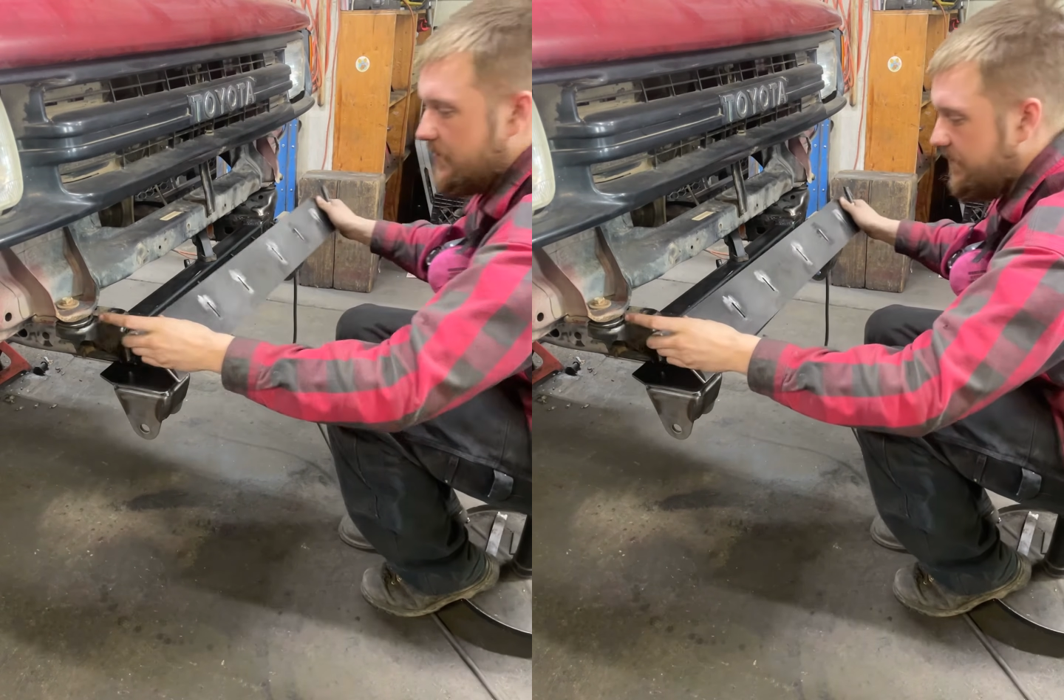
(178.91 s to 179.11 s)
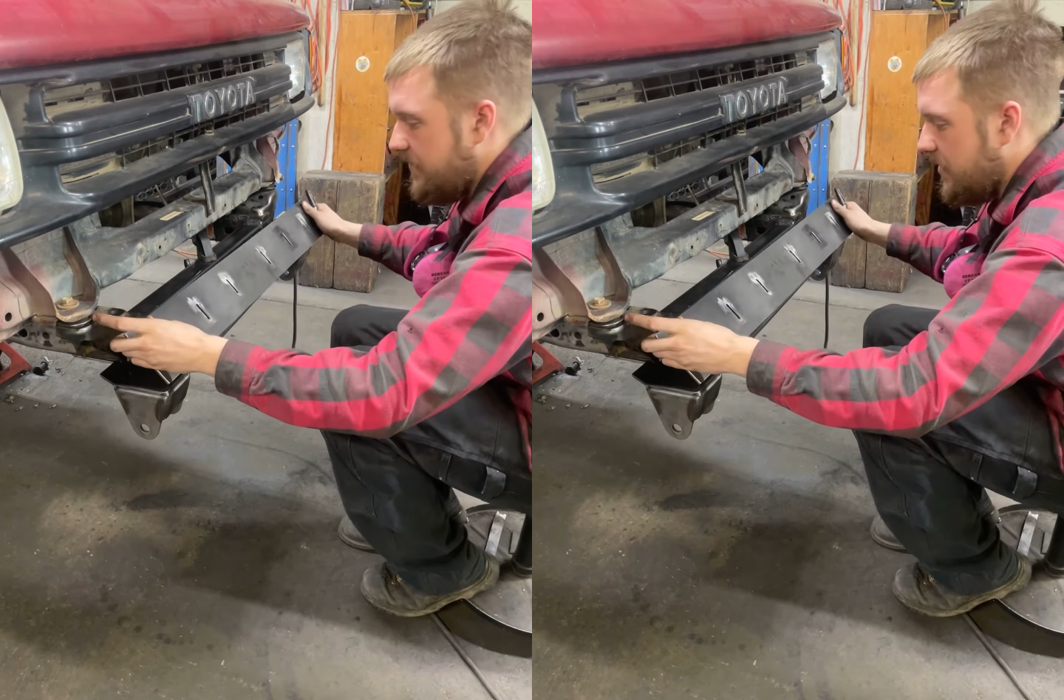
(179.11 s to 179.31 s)
to
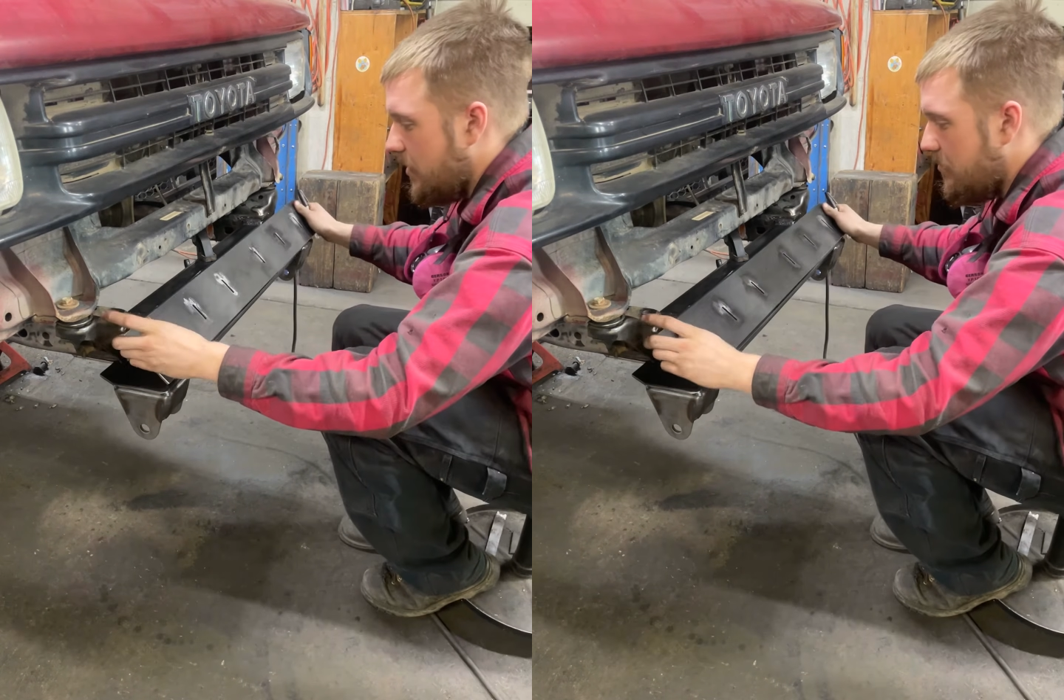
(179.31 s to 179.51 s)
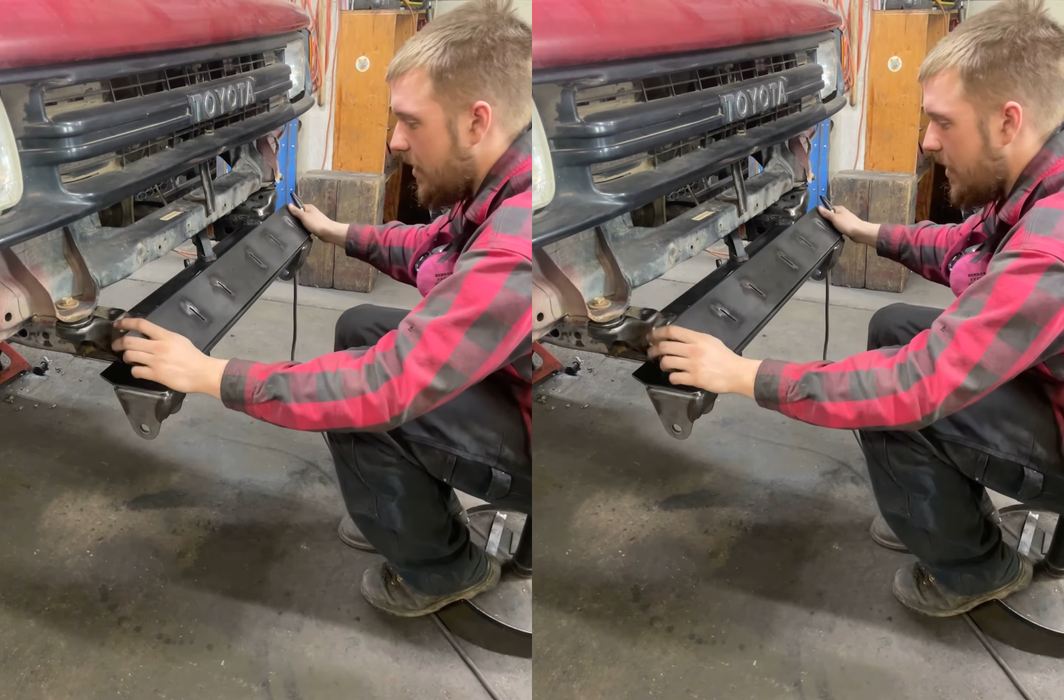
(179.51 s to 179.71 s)
fit up
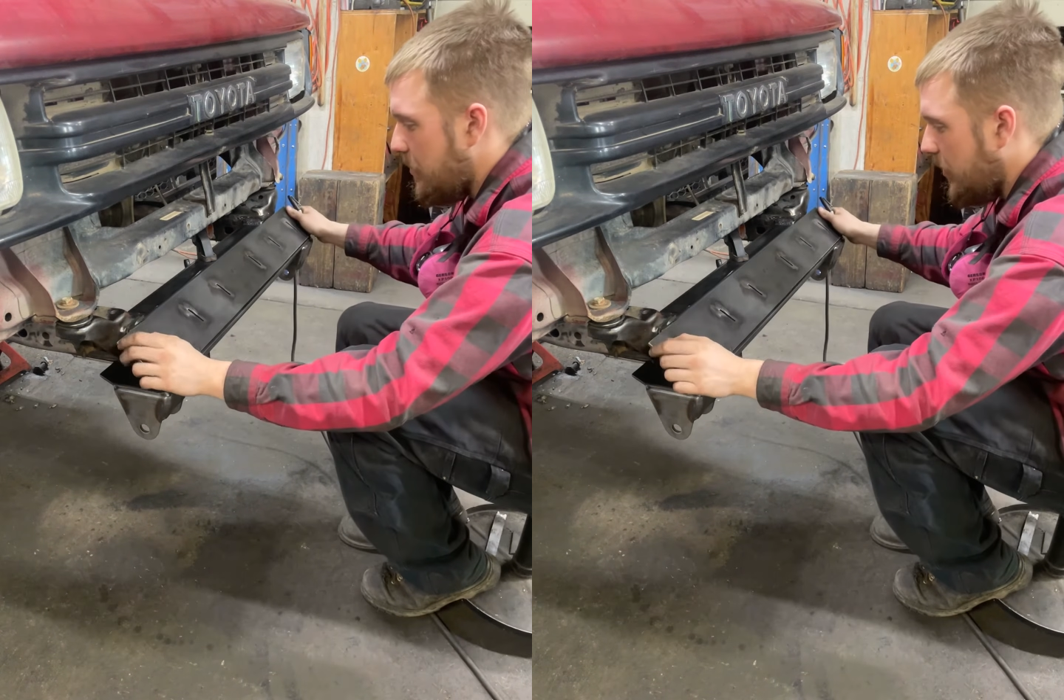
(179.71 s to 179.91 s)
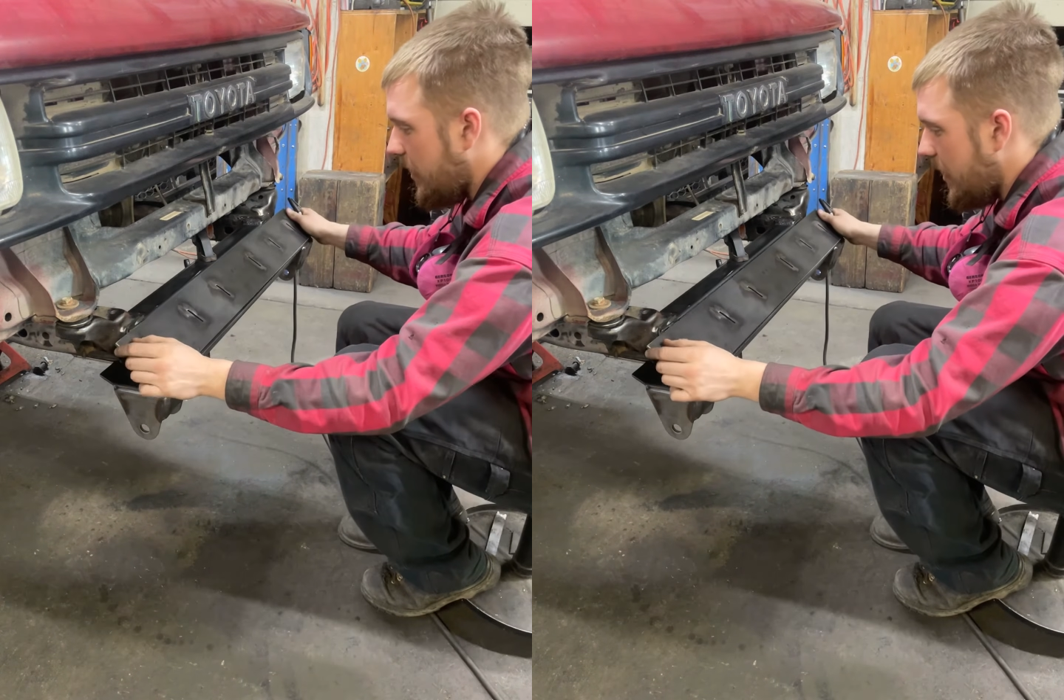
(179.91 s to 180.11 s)
my
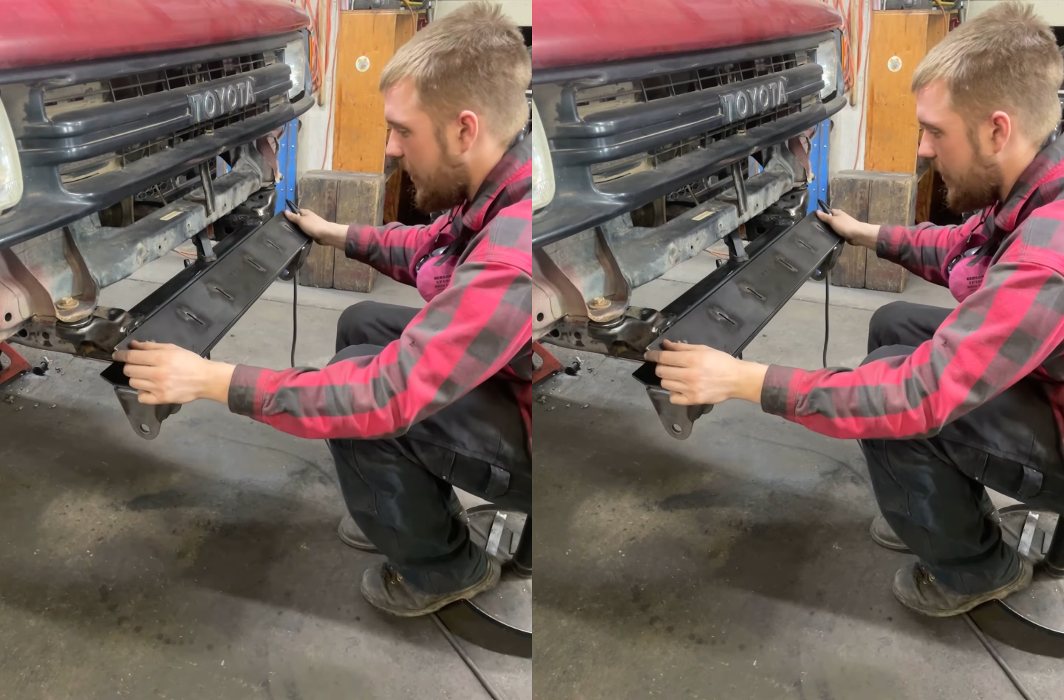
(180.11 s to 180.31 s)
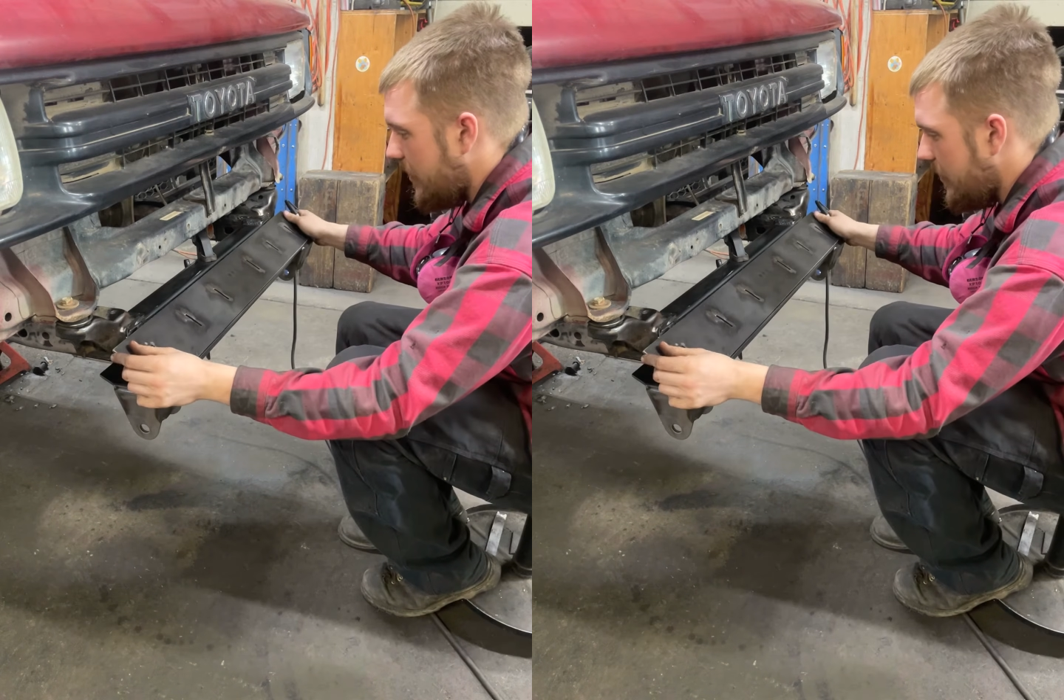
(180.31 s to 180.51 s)
plate
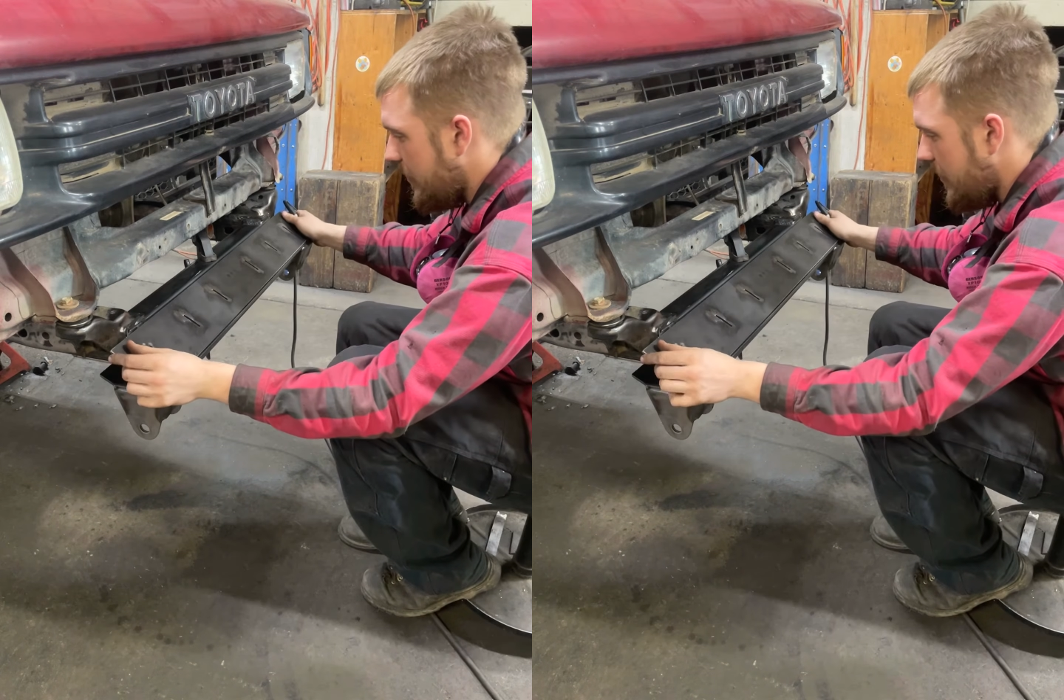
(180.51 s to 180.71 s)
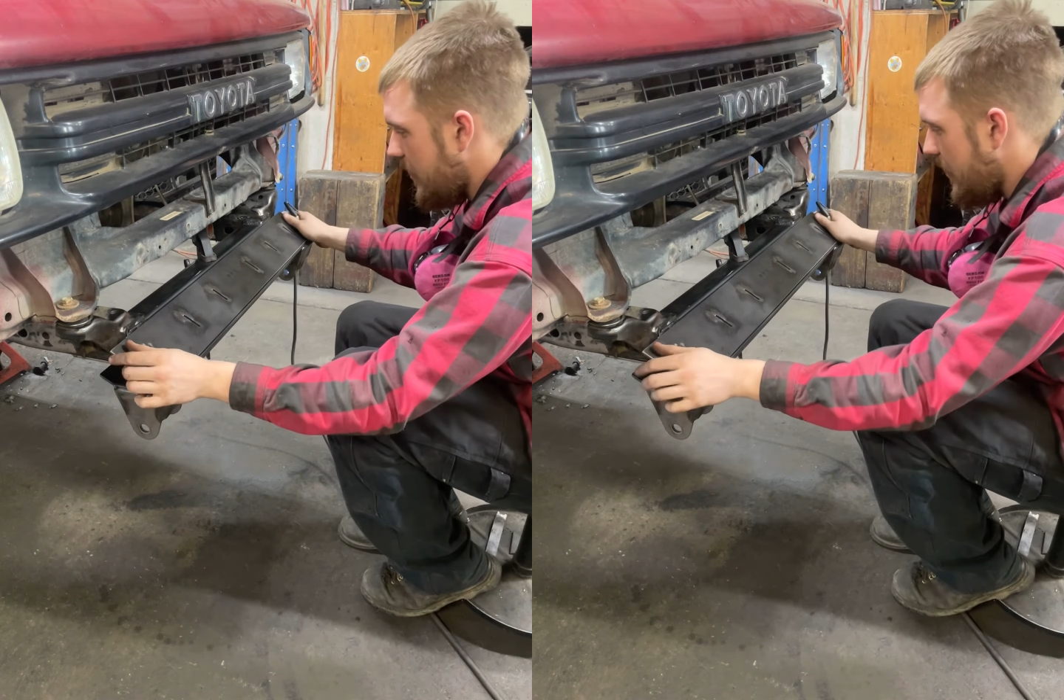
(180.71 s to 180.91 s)

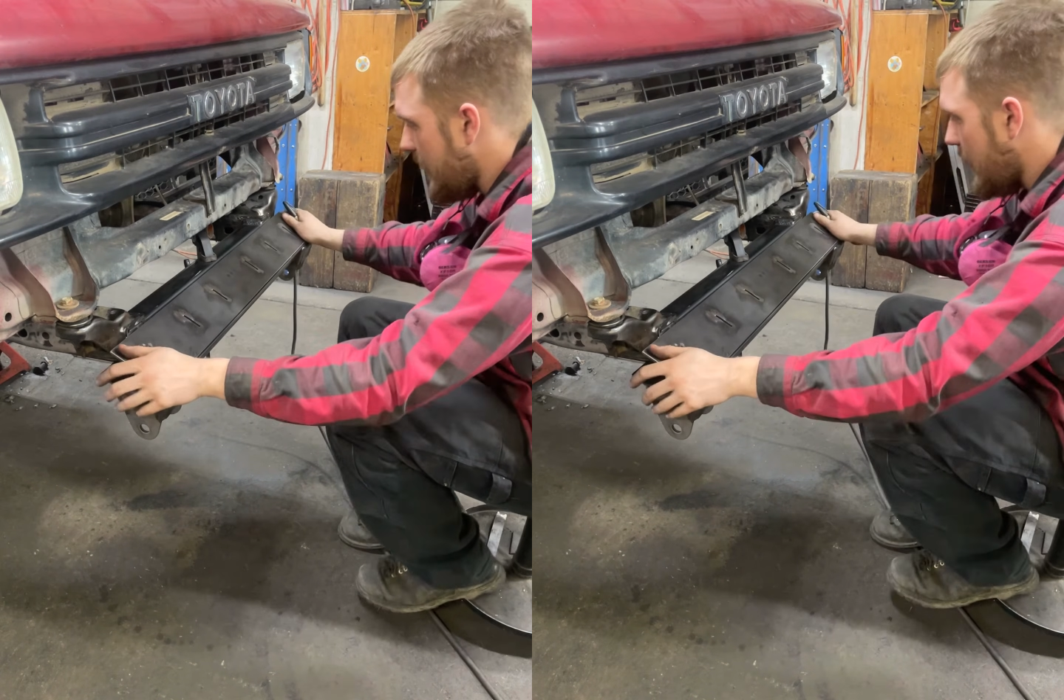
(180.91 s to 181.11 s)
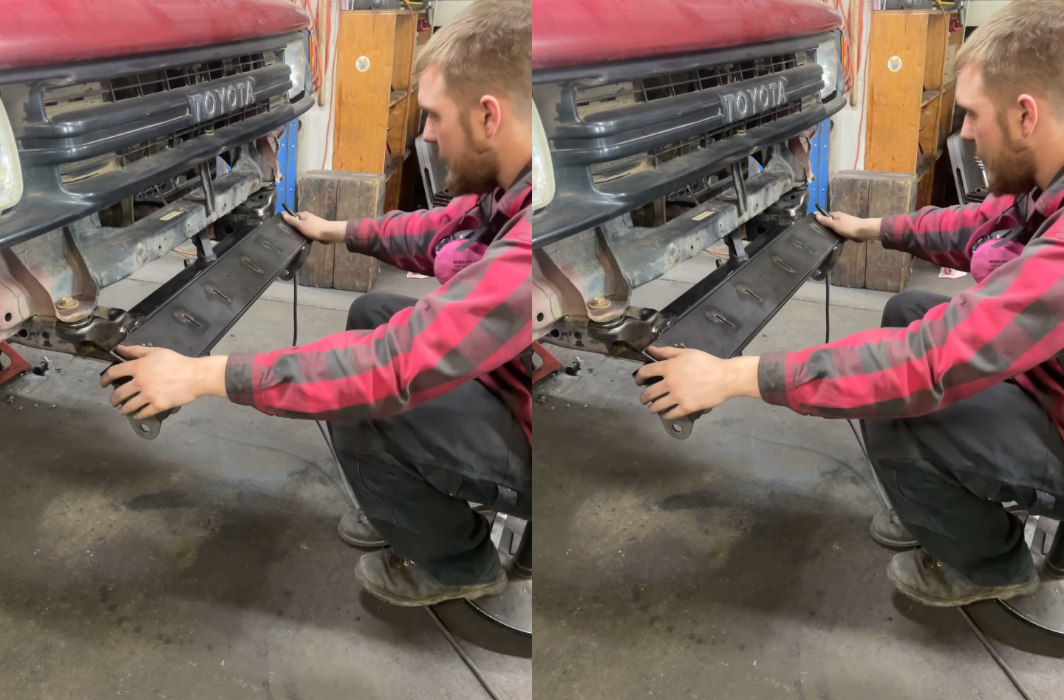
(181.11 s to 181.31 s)
and
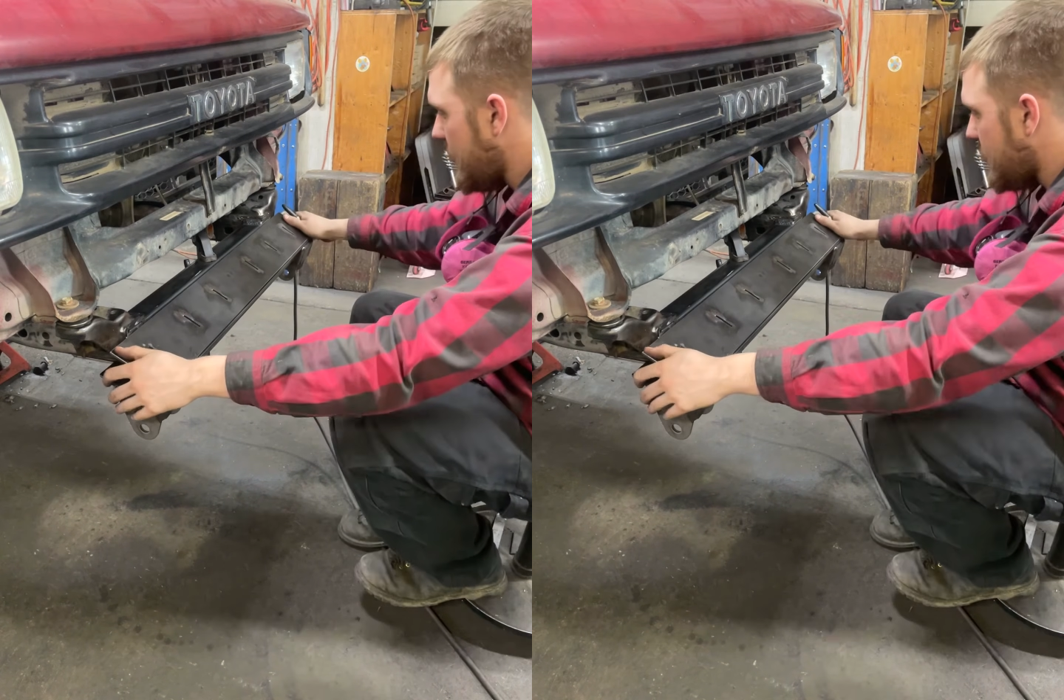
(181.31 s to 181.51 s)
make